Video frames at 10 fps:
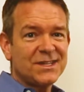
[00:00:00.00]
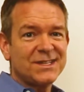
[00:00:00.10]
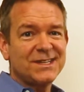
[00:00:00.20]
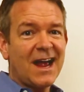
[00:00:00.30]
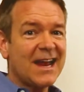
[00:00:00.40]

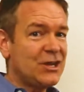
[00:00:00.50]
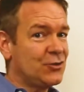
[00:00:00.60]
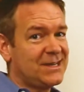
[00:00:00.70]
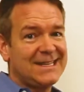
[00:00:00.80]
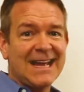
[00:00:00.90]
side you're
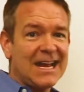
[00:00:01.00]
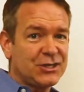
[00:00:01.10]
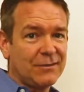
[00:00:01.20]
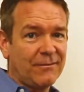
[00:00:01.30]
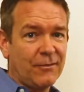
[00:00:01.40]

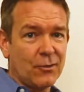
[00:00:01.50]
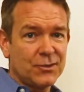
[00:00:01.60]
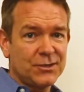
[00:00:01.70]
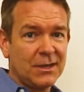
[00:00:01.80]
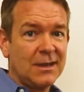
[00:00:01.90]
detaching
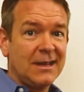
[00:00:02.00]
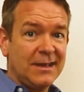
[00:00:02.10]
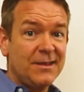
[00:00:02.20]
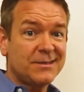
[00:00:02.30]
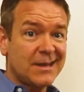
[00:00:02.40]
first.
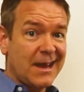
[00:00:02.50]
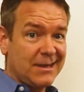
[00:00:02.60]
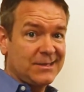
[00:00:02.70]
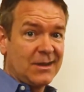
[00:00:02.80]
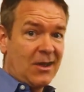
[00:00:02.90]
In this
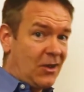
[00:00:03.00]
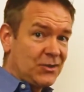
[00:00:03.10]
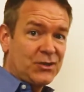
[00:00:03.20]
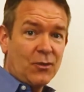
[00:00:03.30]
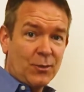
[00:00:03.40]
case, I'll
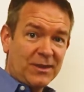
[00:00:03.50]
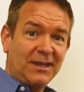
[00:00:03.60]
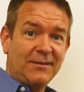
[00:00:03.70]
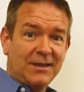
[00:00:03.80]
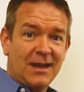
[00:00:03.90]
start with the
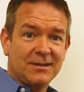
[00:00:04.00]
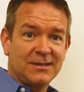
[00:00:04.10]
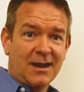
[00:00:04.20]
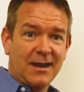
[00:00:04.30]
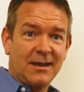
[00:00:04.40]
left-hand
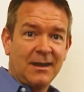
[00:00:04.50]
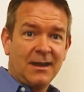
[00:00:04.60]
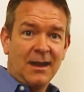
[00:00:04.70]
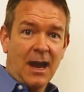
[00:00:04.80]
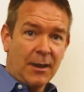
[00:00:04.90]
side.
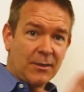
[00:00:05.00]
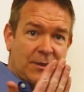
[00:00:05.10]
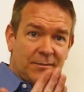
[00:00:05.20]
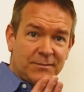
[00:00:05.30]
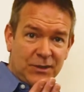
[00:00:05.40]
I'm going
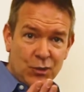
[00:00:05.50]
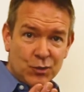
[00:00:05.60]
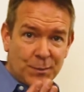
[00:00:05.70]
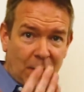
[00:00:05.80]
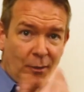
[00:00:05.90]
to
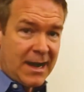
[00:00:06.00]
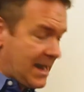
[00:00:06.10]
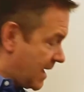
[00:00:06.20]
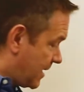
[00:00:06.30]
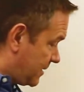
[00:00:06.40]
use my right
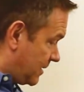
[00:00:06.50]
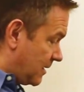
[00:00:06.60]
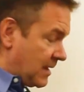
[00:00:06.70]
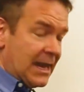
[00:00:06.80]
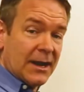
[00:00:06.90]
hand
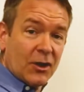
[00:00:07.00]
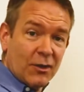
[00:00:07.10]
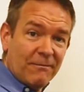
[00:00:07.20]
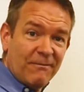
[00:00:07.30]
and I'm going to